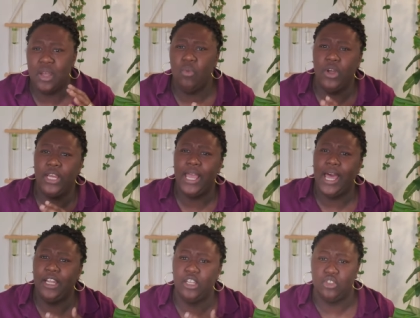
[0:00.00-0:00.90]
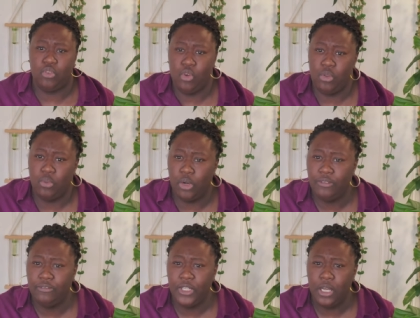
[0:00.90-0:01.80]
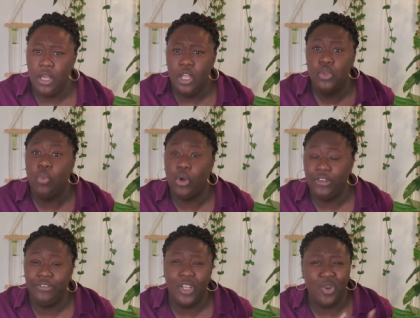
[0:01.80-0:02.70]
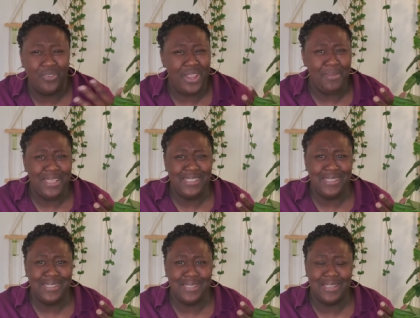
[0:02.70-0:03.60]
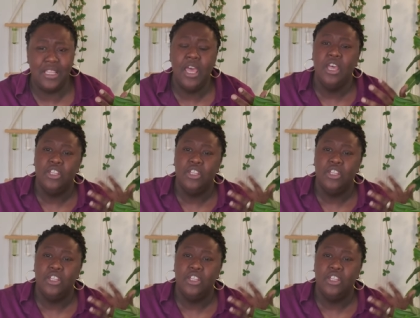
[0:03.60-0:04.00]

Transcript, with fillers: I want to kind of control the workflow, the water flow, if that makes any sense.